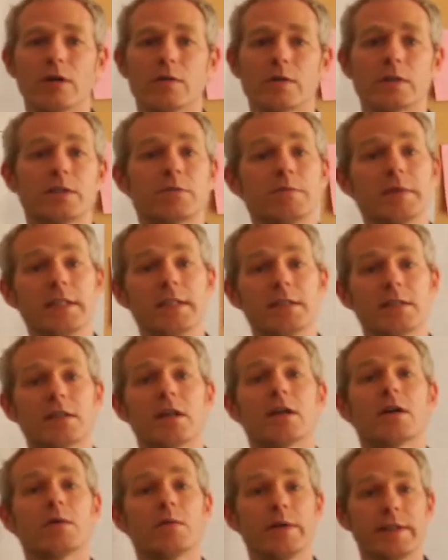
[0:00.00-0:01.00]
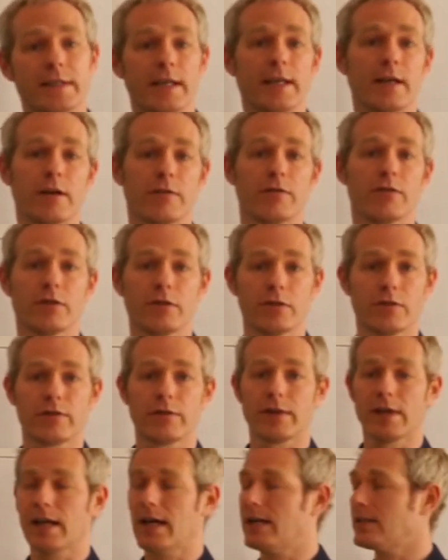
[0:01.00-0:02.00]
which means we take our foot off
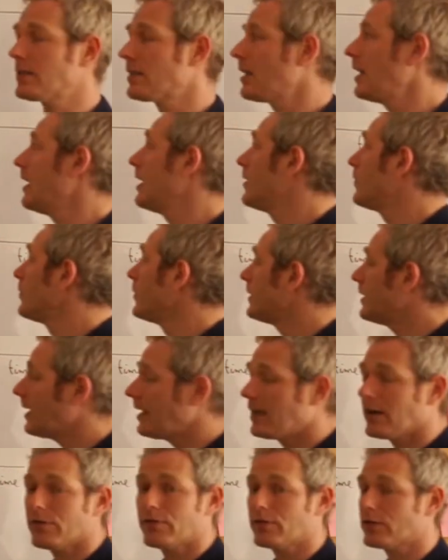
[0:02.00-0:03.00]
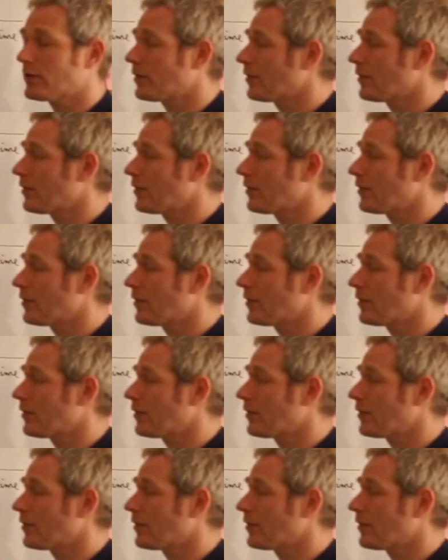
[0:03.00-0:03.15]
the gas. If we take our foot